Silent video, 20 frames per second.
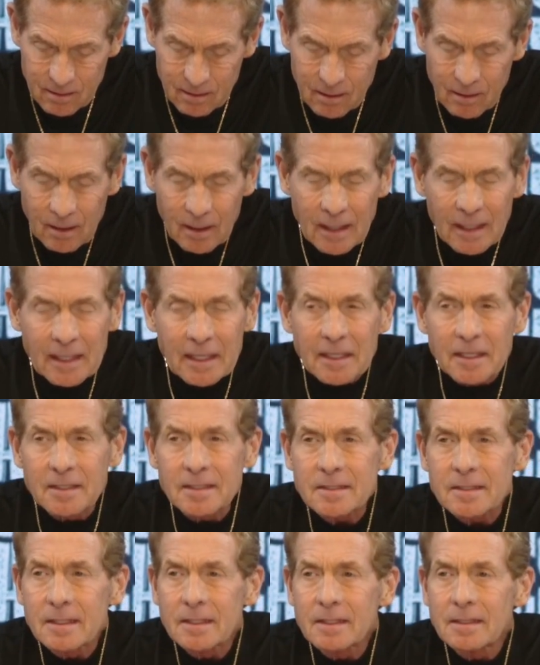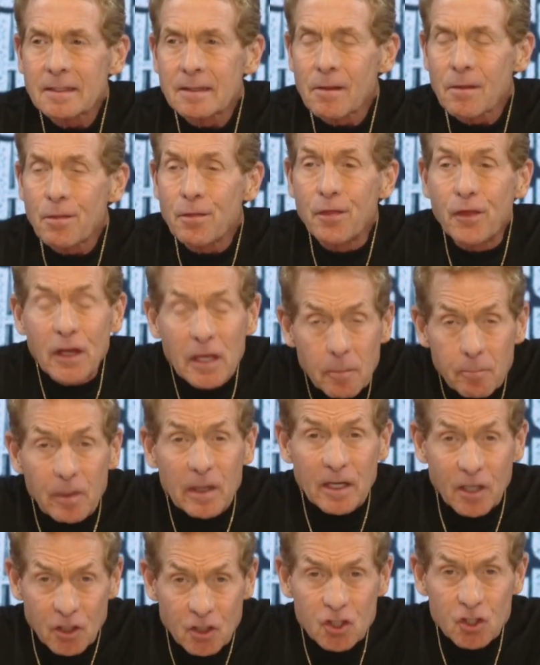He is the
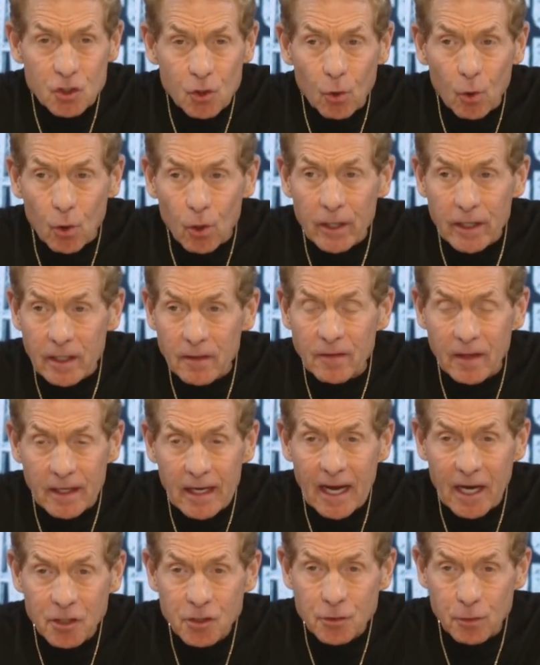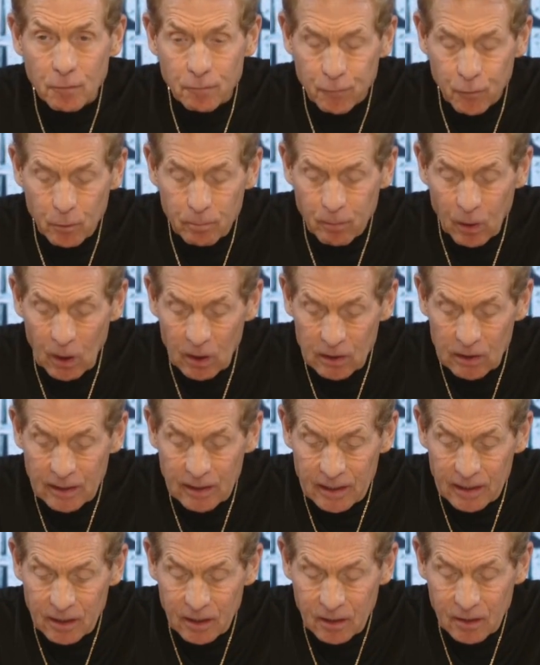biggest story in the National Football
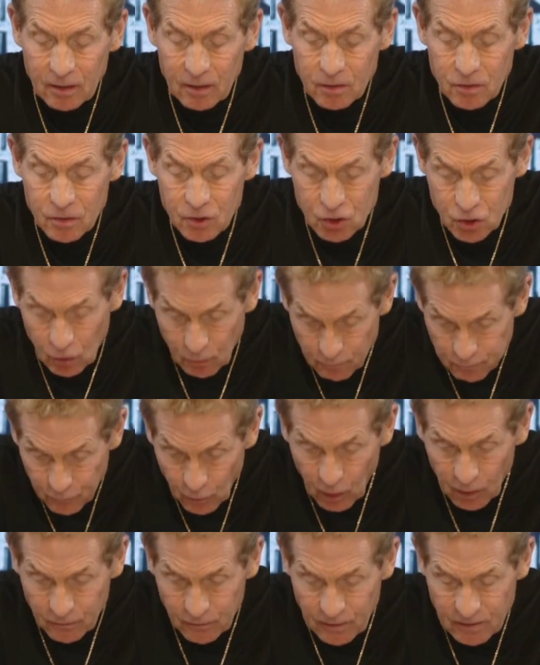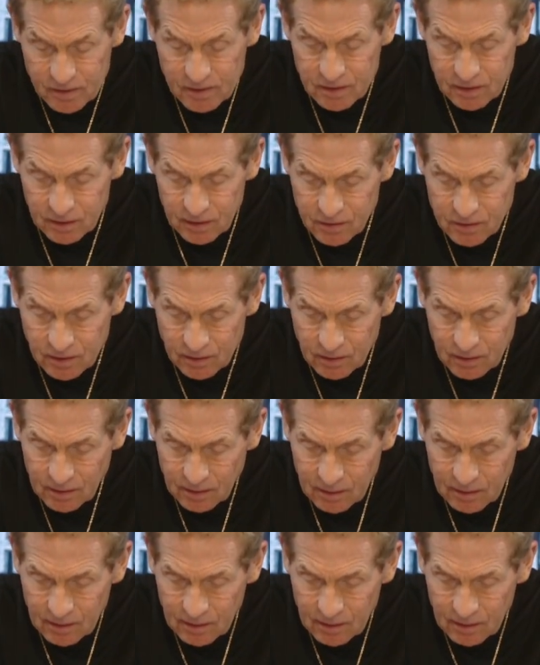League so far this season.